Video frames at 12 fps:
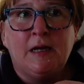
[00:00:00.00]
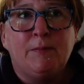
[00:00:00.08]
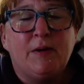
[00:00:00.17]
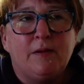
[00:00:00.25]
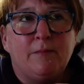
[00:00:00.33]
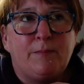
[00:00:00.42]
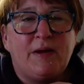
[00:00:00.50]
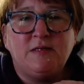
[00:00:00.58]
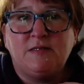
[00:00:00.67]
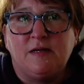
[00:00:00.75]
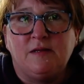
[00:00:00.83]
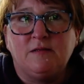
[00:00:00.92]
But
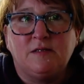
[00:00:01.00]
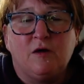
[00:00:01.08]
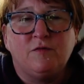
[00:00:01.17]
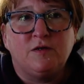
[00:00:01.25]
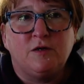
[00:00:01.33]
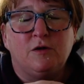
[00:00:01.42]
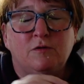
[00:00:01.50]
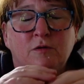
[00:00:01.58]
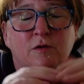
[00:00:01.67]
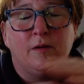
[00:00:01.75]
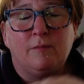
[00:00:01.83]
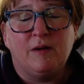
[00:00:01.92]
basically this
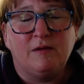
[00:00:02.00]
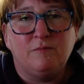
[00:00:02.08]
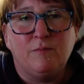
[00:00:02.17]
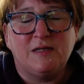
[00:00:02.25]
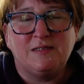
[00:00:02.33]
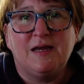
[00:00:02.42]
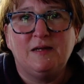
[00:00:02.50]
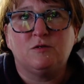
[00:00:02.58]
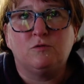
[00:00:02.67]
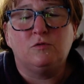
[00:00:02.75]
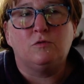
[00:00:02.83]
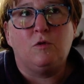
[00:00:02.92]
afternoon, my days
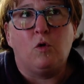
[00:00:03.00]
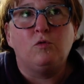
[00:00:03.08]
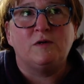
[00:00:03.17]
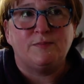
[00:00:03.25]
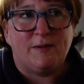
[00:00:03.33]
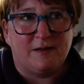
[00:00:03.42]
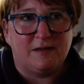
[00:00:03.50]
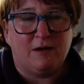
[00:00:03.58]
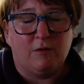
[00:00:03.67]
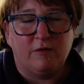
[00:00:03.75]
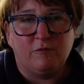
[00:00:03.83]
are always planned out.